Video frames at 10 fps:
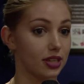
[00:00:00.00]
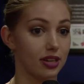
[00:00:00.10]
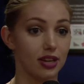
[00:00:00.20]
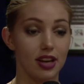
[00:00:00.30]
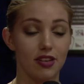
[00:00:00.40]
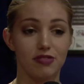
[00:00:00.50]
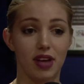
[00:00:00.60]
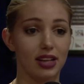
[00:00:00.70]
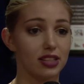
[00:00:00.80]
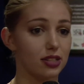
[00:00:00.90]
or
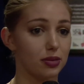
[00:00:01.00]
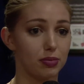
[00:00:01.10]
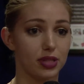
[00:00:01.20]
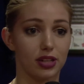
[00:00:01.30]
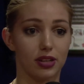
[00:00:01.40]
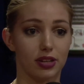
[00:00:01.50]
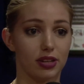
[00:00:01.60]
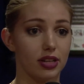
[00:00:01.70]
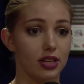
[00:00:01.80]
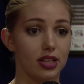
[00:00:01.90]
felt something
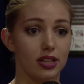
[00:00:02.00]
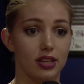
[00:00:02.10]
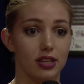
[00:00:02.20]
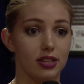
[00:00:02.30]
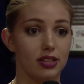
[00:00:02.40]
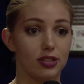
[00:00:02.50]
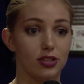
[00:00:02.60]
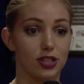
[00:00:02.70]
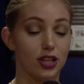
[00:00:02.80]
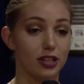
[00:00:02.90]
or
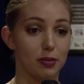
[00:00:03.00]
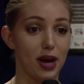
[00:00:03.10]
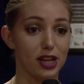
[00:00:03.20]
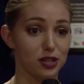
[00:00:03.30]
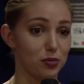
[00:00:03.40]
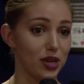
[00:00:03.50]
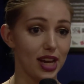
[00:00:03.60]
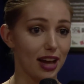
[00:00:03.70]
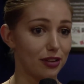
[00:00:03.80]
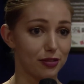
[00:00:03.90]
just saw the passion we
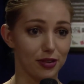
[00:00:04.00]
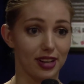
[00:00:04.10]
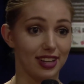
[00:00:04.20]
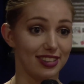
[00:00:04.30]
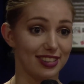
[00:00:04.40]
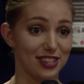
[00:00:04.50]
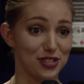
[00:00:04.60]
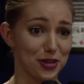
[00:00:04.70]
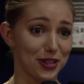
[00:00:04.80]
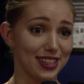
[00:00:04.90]
had for it and
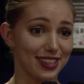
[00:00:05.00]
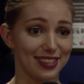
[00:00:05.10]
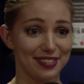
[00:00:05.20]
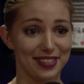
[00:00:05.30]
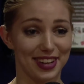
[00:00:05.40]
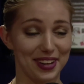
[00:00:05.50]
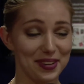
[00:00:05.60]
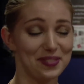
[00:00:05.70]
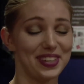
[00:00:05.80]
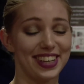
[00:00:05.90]
enjoyed it,
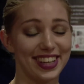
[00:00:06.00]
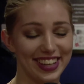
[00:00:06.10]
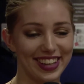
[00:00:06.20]
hopefully.